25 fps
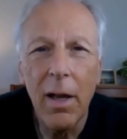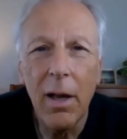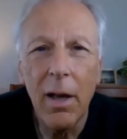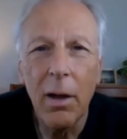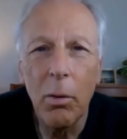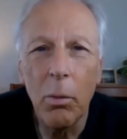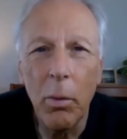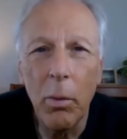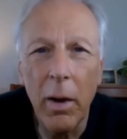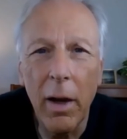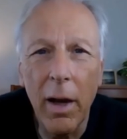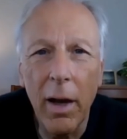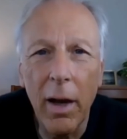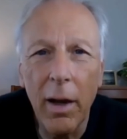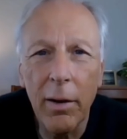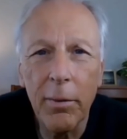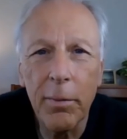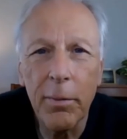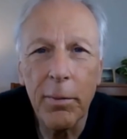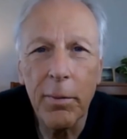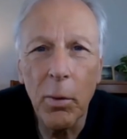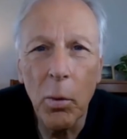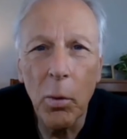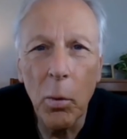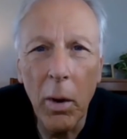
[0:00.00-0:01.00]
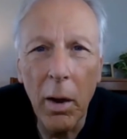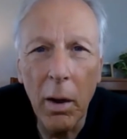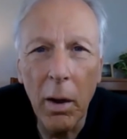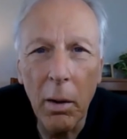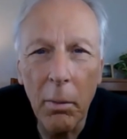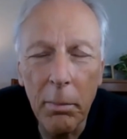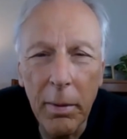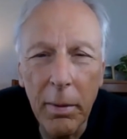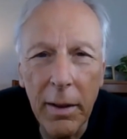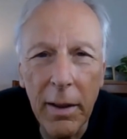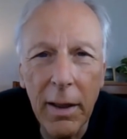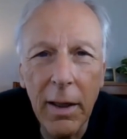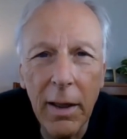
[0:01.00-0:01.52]
we ask for well
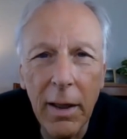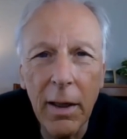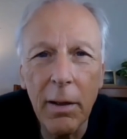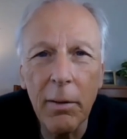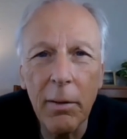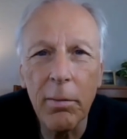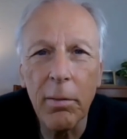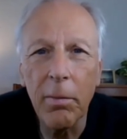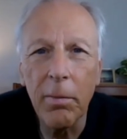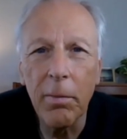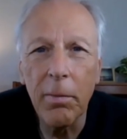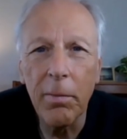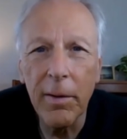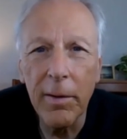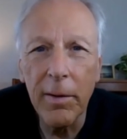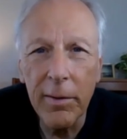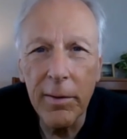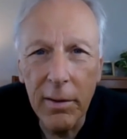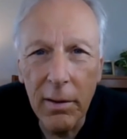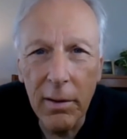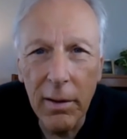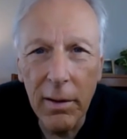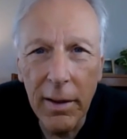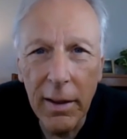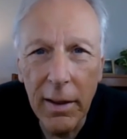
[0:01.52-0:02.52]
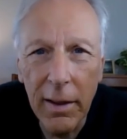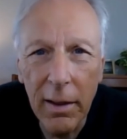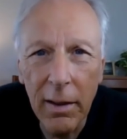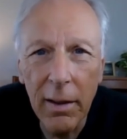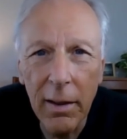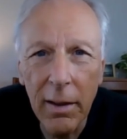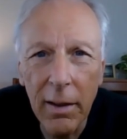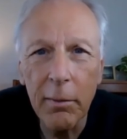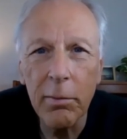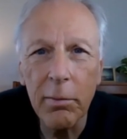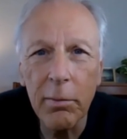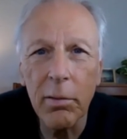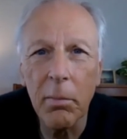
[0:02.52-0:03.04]
being, for physical
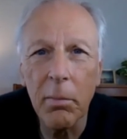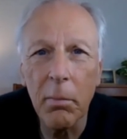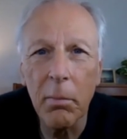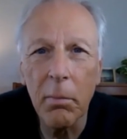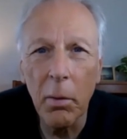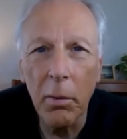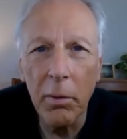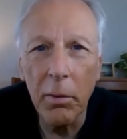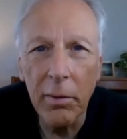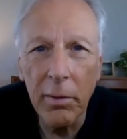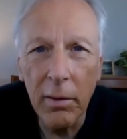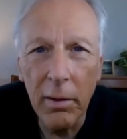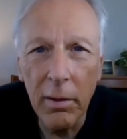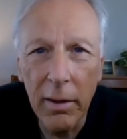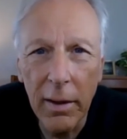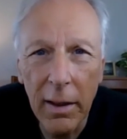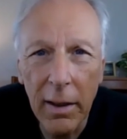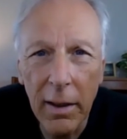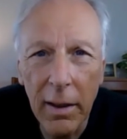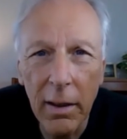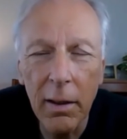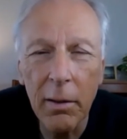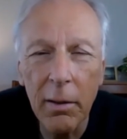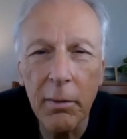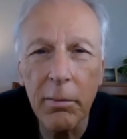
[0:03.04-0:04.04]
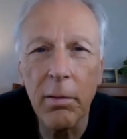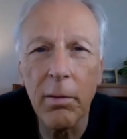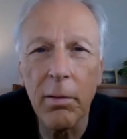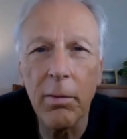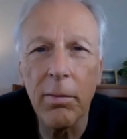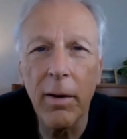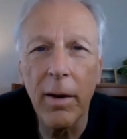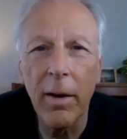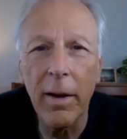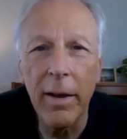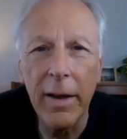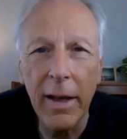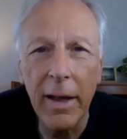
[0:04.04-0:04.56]
healing, for emotional healing, for
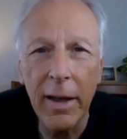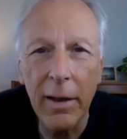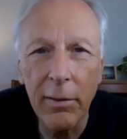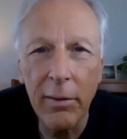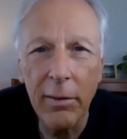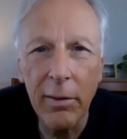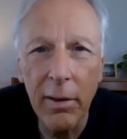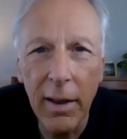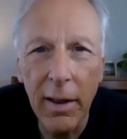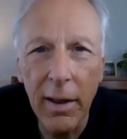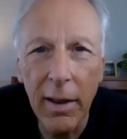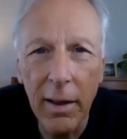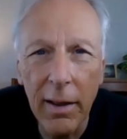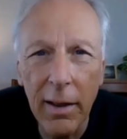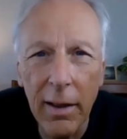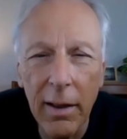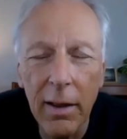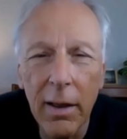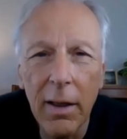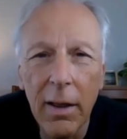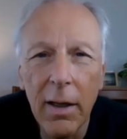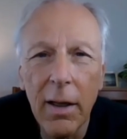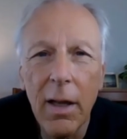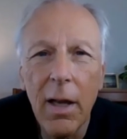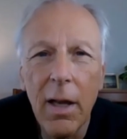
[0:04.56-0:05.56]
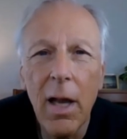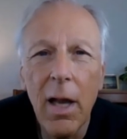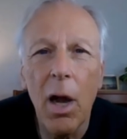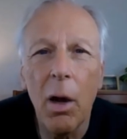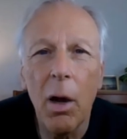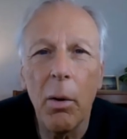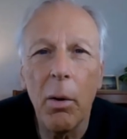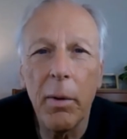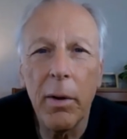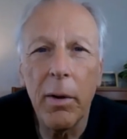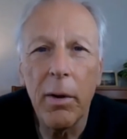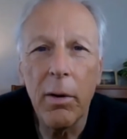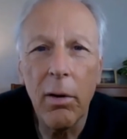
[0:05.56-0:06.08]
financial healing.
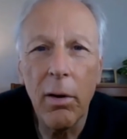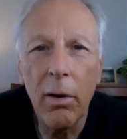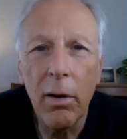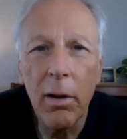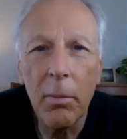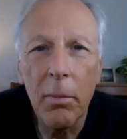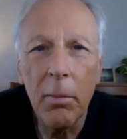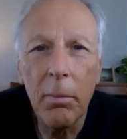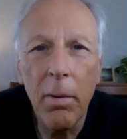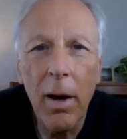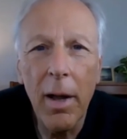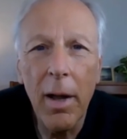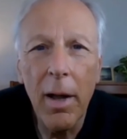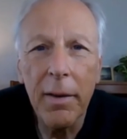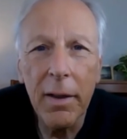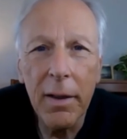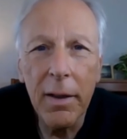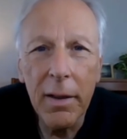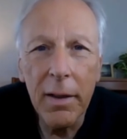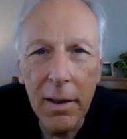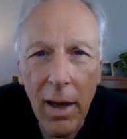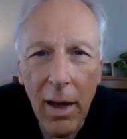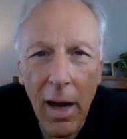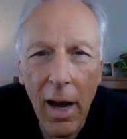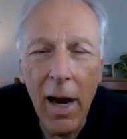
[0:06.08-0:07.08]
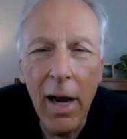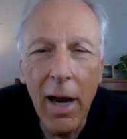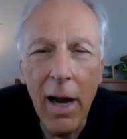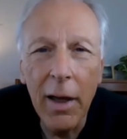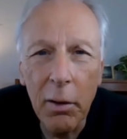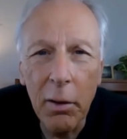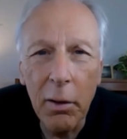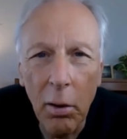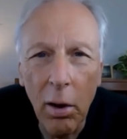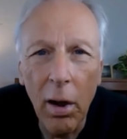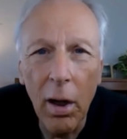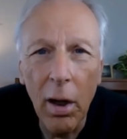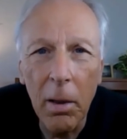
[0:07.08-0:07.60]
We call upon the God
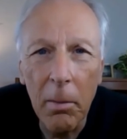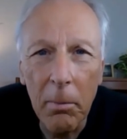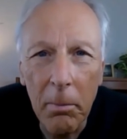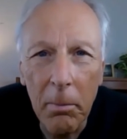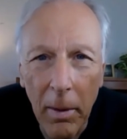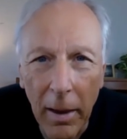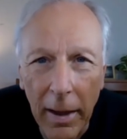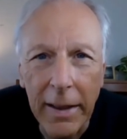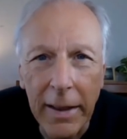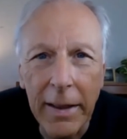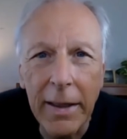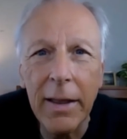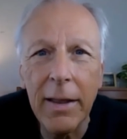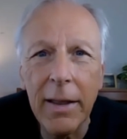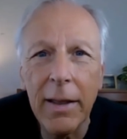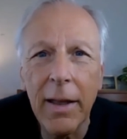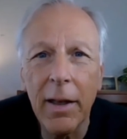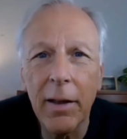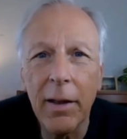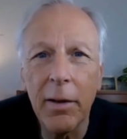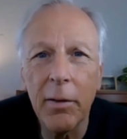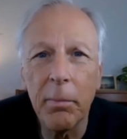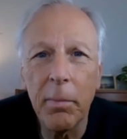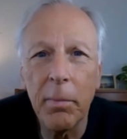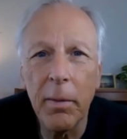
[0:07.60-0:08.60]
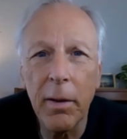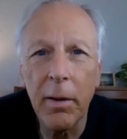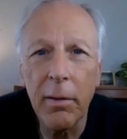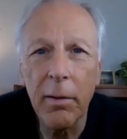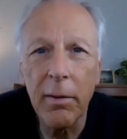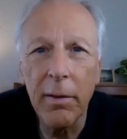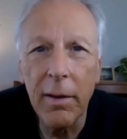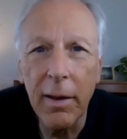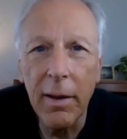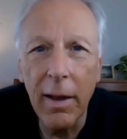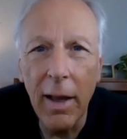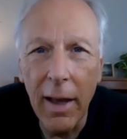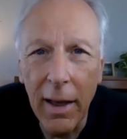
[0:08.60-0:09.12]
Almighty that is bigger
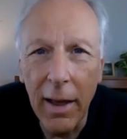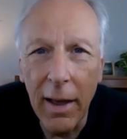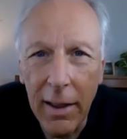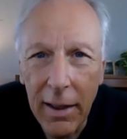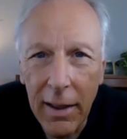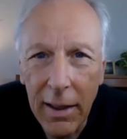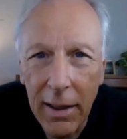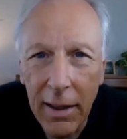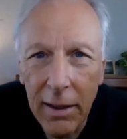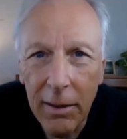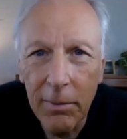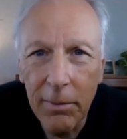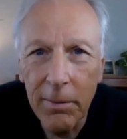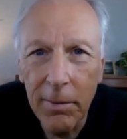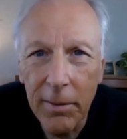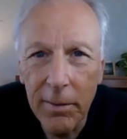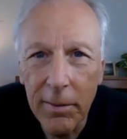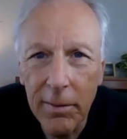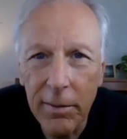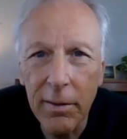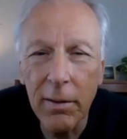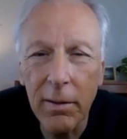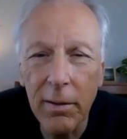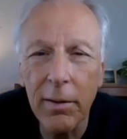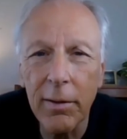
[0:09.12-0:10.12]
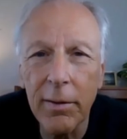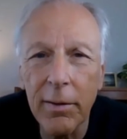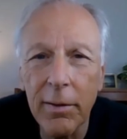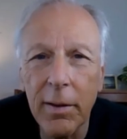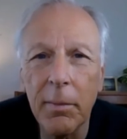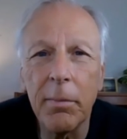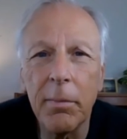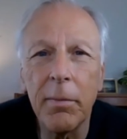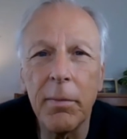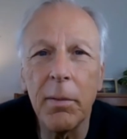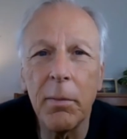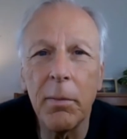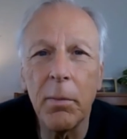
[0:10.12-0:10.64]
than any physical
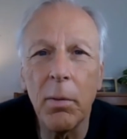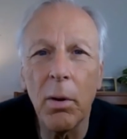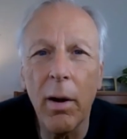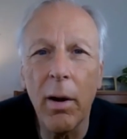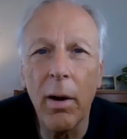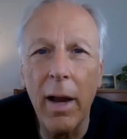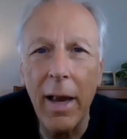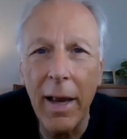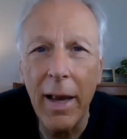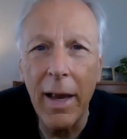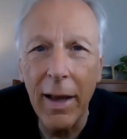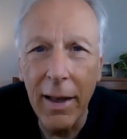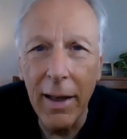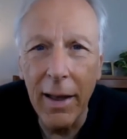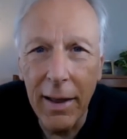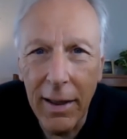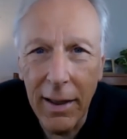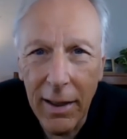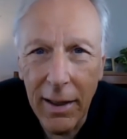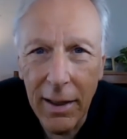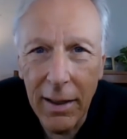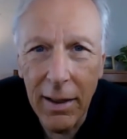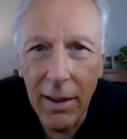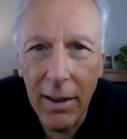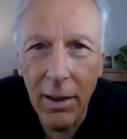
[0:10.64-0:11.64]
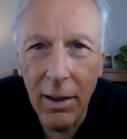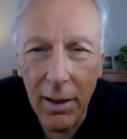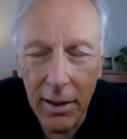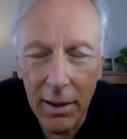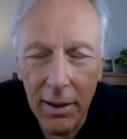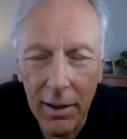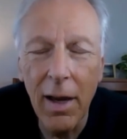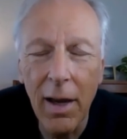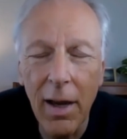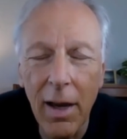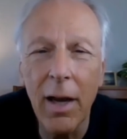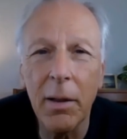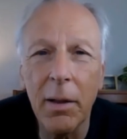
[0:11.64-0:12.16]
symptom or any
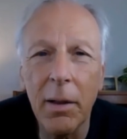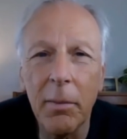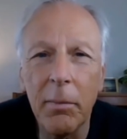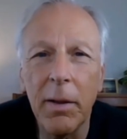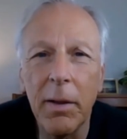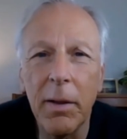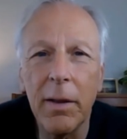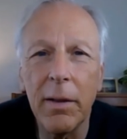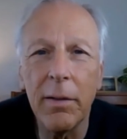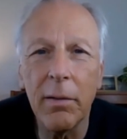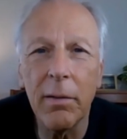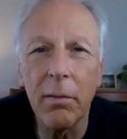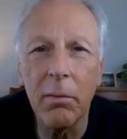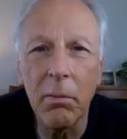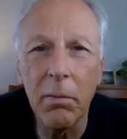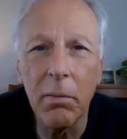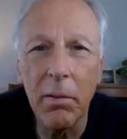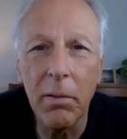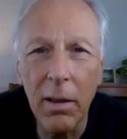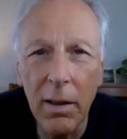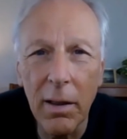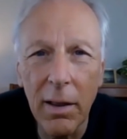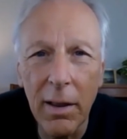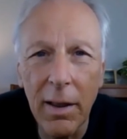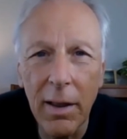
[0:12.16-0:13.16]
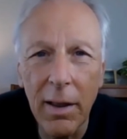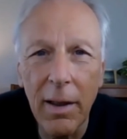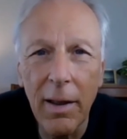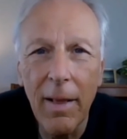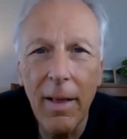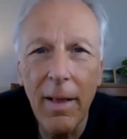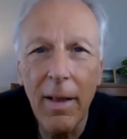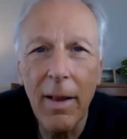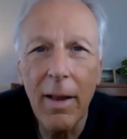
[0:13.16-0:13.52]
economy to really